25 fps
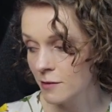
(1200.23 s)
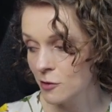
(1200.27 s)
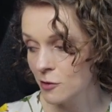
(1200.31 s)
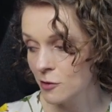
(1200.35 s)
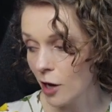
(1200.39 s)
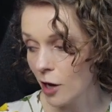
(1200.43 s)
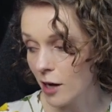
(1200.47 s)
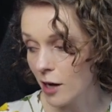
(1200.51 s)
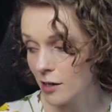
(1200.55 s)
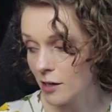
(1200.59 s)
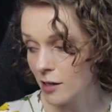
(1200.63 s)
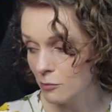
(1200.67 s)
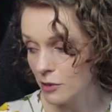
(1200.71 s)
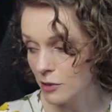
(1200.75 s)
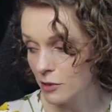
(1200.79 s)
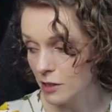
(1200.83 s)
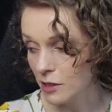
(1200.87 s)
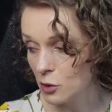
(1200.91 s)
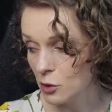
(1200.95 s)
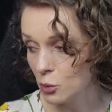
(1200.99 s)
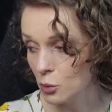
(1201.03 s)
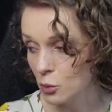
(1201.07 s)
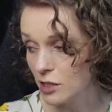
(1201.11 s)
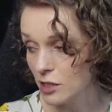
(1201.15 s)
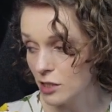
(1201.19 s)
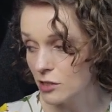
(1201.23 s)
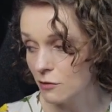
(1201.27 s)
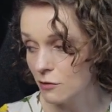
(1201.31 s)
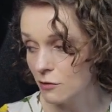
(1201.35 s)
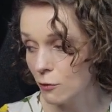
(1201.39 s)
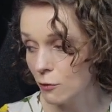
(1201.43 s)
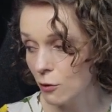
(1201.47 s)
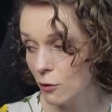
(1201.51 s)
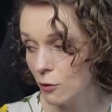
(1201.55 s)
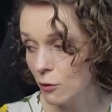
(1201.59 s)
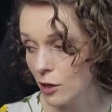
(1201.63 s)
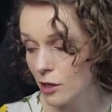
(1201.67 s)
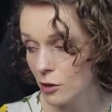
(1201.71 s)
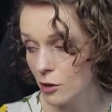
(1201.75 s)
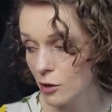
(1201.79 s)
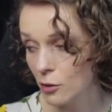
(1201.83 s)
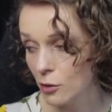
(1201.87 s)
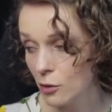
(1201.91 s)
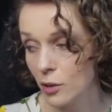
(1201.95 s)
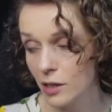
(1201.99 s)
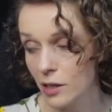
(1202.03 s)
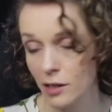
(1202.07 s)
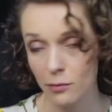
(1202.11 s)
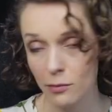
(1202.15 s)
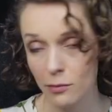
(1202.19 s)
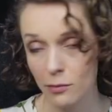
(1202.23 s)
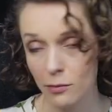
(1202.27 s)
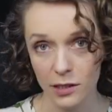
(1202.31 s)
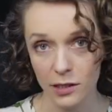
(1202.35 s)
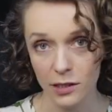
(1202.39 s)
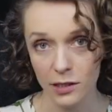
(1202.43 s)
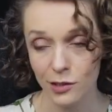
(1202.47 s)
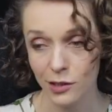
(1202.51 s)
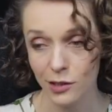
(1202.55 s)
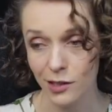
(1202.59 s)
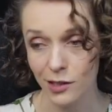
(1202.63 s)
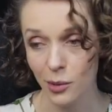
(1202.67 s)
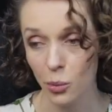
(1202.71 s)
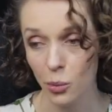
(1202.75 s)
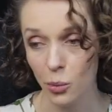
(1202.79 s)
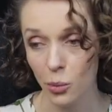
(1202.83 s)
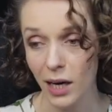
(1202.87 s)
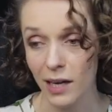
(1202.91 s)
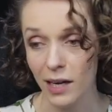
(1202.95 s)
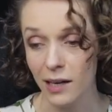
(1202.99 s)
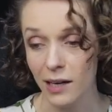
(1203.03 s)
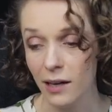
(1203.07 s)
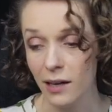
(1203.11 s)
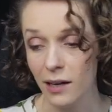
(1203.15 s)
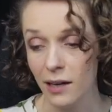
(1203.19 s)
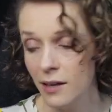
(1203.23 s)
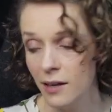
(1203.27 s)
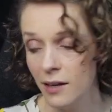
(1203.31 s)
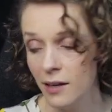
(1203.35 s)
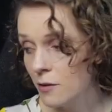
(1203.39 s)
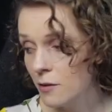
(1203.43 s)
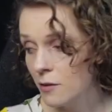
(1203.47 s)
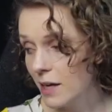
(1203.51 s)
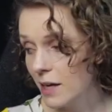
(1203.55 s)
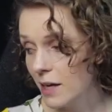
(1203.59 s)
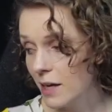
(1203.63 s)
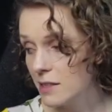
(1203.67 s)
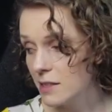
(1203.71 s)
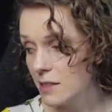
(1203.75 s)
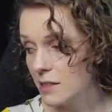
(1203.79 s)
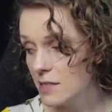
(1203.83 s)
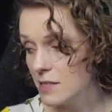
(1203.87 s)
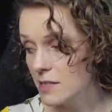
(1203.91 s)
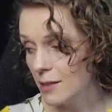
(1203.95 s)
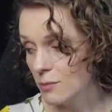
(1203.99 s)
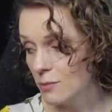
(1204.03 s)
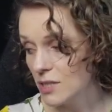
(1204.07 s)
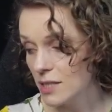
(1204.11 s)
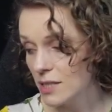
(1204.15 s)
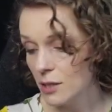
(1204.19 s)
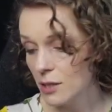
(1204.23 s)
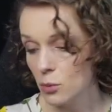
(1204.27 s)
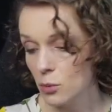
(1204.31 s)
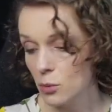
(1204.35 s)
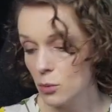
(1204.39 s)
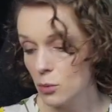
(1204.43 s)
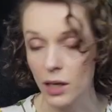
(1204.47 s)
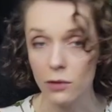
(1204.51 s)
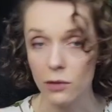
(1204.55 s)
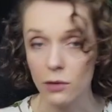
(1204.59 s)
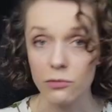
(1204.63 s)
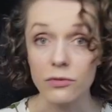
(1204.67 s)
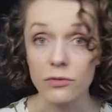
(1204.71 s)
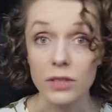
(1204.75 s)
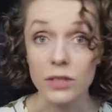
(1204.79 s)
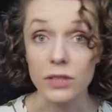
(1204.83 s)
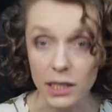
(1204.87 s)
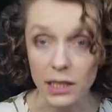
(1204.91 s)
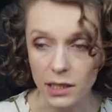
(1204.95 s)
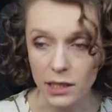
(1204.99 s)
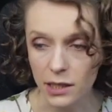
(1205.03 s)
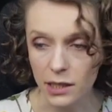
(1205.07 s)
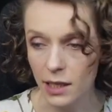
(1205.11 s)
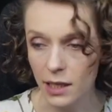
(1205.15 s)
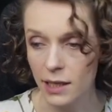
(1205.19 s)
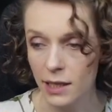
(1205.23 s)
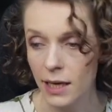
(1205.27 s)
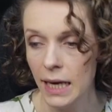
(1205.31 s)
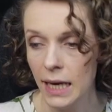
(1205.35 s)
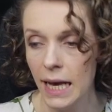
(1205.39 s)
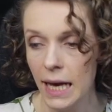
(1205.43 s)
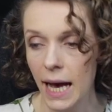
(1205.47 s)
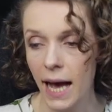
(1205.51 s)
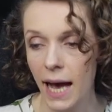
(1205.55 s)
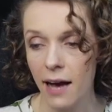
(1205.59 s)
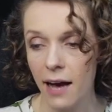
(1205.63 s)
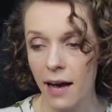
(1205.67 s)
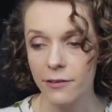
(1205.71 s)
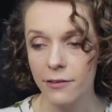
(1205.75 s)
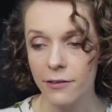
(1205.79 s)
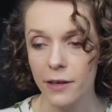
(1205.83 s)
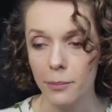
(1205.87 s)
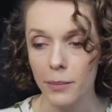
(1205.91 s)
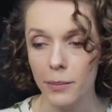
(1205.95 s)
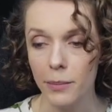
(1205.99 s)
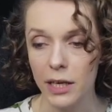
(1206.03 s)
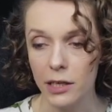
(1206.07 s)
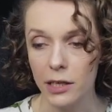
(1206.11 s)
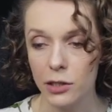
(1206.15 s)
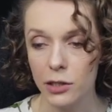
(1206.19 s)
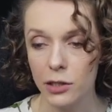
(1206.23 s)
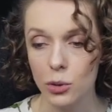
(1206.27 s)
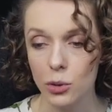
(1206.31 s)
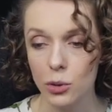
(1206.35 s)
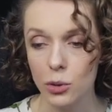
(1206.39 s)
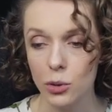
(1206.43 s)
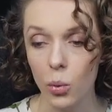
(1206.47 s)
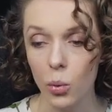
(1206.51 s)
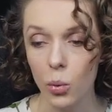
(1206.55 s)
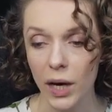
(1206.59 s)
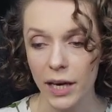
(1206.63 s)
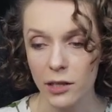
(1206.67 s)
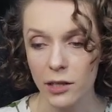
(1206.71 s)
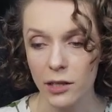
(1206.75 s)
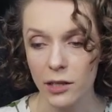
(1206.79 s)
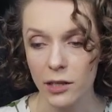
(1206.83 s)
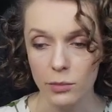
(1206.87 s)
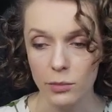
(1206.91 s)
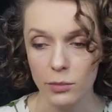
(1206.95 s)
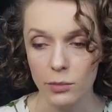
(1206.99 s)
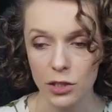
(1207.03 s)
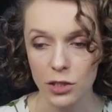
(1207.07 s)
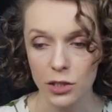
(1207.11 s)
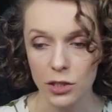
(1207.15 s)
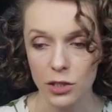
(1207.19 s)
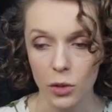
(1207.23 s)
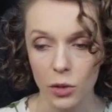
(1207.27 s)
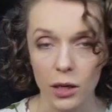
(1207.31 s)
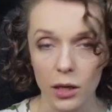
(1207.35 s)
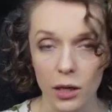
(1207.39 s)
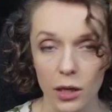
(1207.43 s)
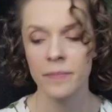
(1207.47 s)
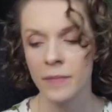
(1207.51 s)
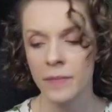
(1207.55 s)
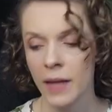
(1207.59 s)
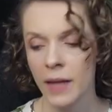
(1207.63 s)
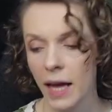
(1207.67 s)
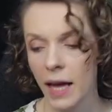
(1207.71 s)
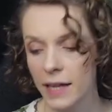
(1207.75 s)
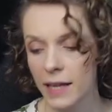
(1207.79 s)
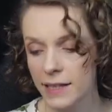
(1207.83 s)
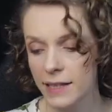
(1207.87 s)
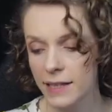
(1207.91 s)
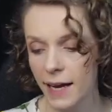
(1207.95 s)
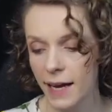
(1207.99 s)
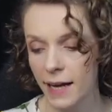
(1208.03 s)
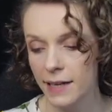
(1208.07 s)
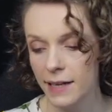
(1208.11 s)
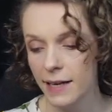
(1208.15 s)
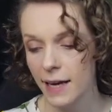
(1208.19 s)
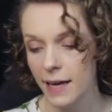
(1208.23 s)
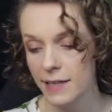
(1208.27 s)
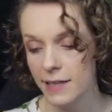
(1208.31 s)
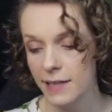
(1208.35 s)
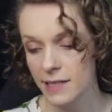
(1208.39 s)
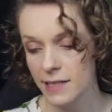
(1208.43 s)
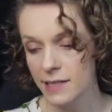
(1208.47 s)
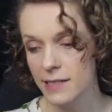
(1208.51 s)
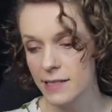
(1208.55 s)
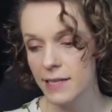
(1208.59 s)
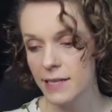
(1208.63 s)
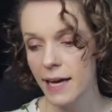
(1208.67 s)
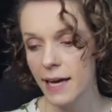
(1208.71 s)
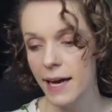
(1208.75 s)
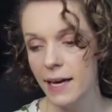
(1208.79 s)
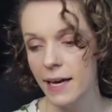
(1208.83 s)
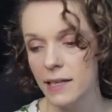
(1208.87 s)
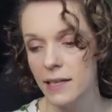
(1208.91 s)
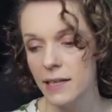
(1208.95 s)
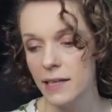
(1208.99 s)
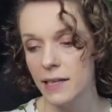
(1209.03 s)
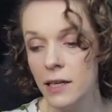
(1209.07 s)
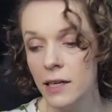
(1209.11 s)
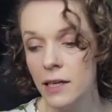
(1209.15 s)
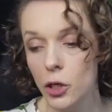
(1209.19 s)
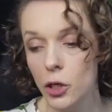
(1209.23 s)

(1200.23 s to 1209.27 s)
not completed 24 and only completed 31, right? It seems that we really have committed to way too much work. And then, as I said,